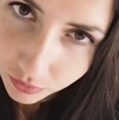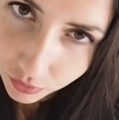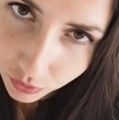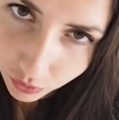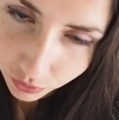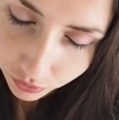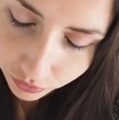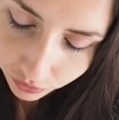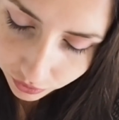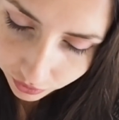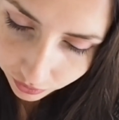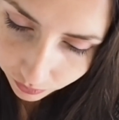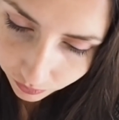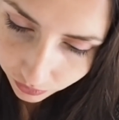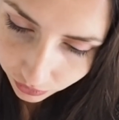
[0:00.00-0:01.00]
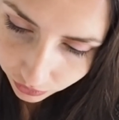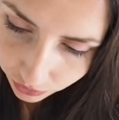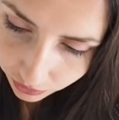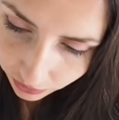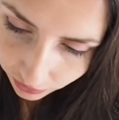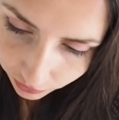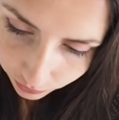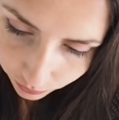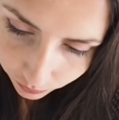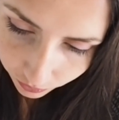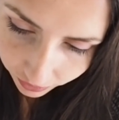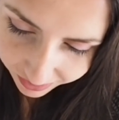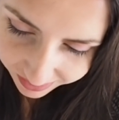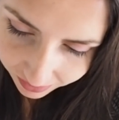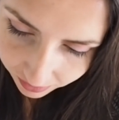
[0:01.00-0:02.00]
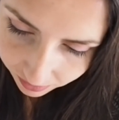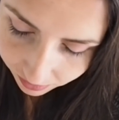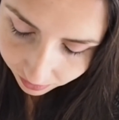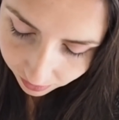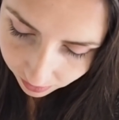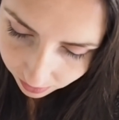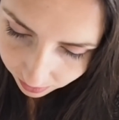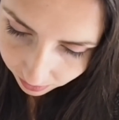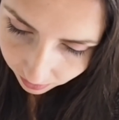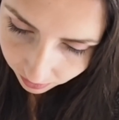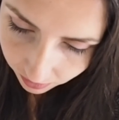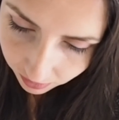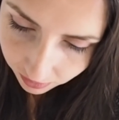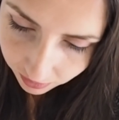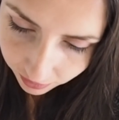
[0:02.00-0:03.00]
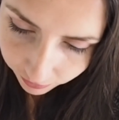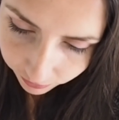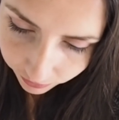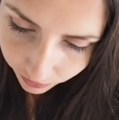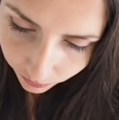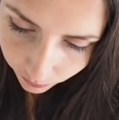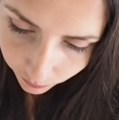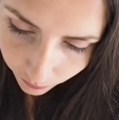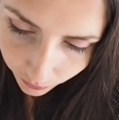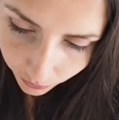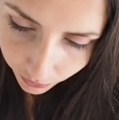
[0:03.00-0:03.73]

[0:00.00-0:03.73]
girls in a wheelchair who are disgusted. They feel